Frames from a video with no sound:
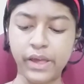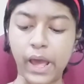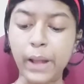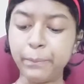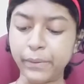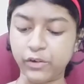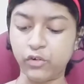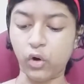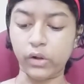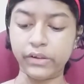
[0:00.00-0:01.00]
and
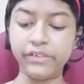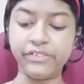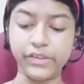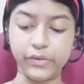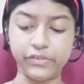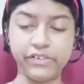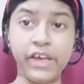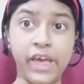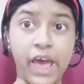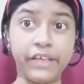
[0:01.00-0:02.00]
petrol is used
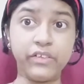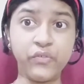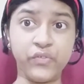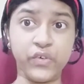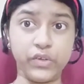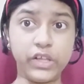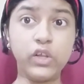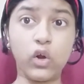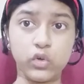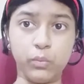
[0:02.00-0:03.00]
as a fuel in
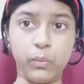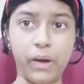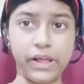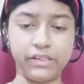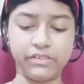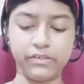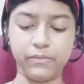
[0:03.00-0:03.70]
automobiles.